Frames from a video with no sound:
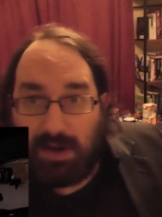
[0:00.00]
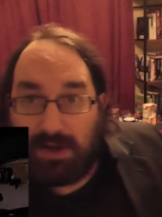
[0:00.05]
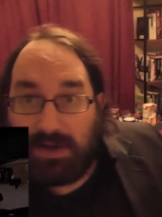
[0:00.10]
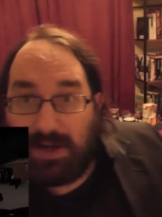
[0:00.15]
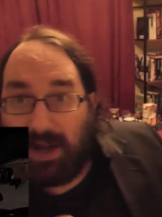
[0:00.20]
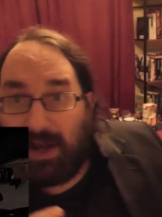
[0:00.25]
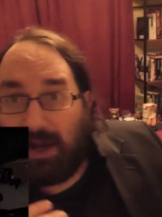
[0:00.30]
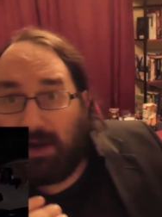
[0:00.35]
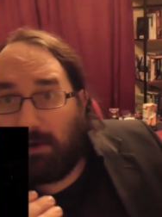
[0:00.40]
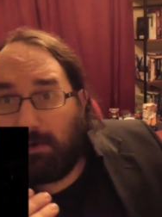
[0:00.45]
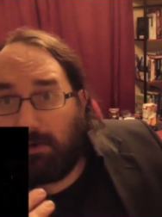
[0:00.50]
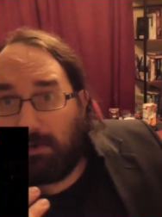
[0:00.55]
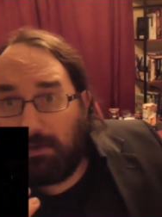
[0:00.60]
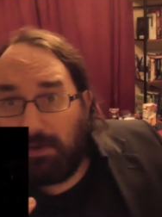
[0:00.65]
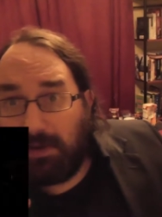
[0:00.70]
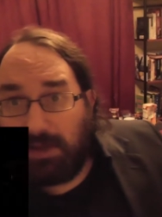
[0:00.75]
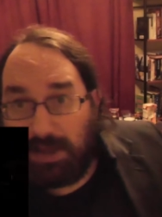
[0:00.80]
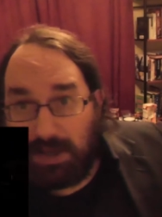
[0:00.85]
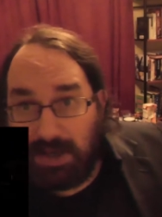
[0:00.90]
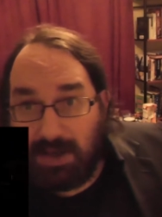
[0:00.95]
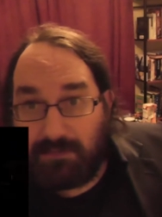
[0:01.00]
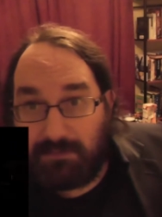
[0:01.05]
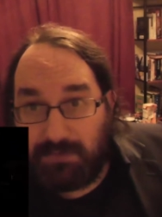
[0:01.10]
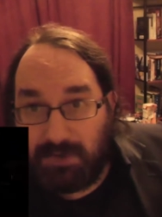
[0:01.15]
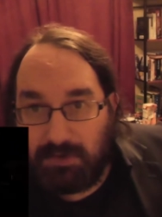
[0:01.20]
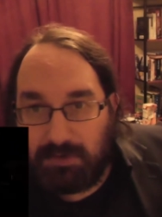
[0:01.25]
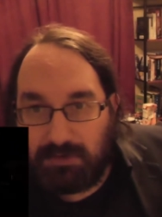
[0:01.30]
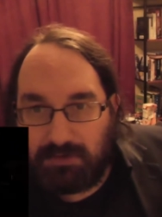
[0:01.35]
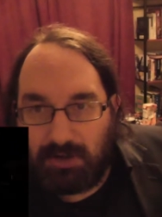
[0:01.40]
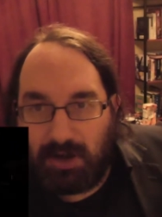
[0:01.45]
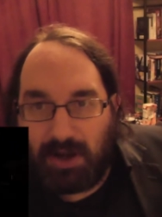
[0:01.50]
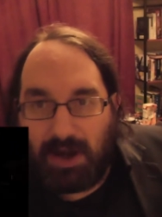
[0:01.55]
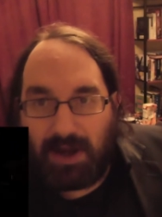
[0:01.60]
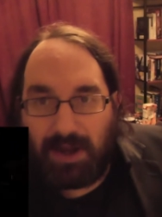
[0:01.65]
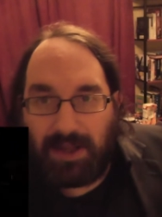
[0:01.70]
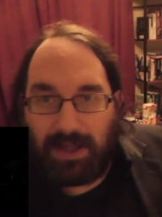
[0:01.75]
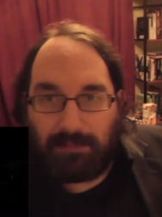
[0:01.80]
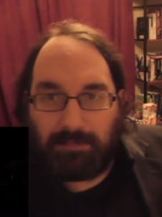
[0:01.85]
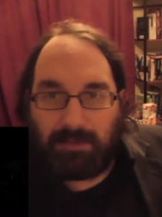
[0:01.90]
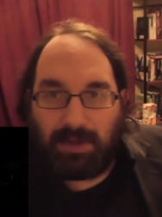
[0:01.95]
Now, in the future,
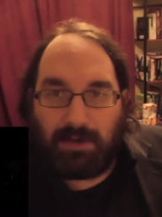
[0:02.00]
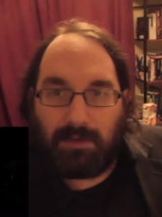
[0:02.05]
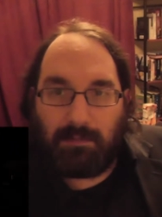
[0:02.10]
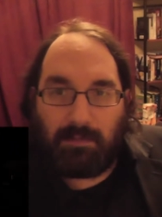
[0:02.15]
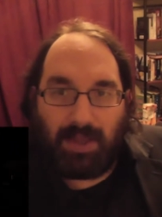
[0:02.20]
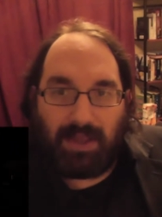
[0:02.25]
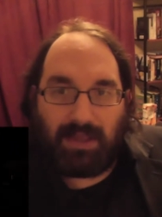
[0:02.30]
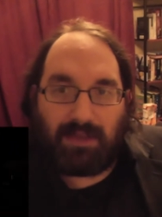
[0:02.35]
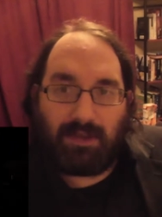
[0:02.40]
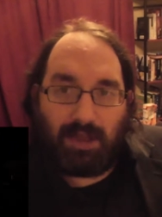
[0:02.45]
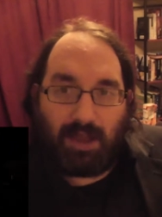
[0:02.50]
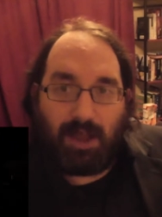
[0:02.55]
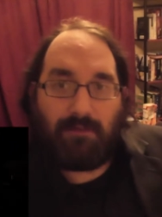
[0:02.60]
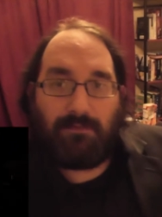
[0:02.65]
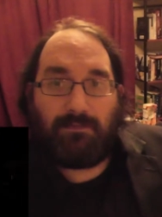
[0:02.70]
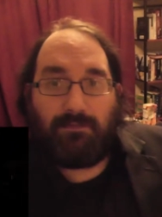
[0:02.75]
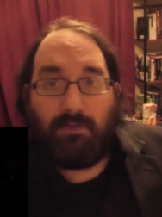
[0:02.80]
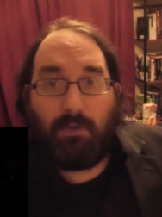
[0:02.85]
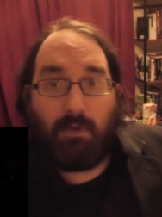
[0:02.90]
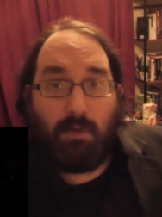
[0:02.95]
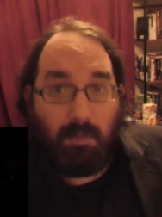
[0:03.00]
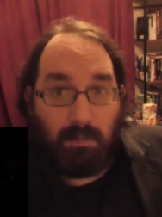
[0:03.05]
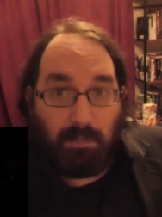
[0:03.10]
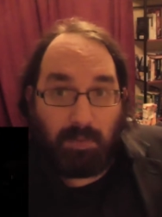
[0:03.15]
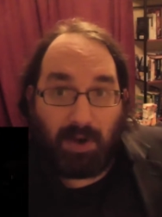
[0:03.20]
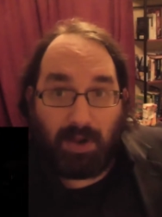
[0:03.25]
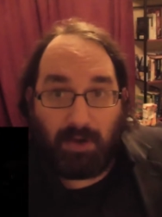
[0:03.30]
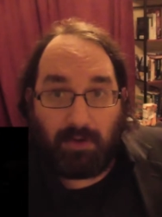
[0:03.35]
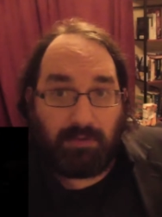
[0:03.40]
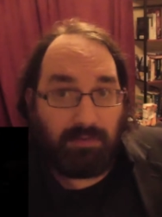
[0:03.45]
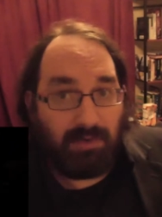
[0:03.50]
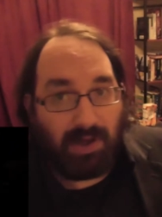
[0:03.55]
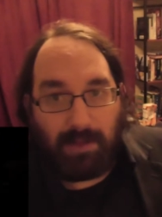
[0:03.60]
I am going to make a full-blown,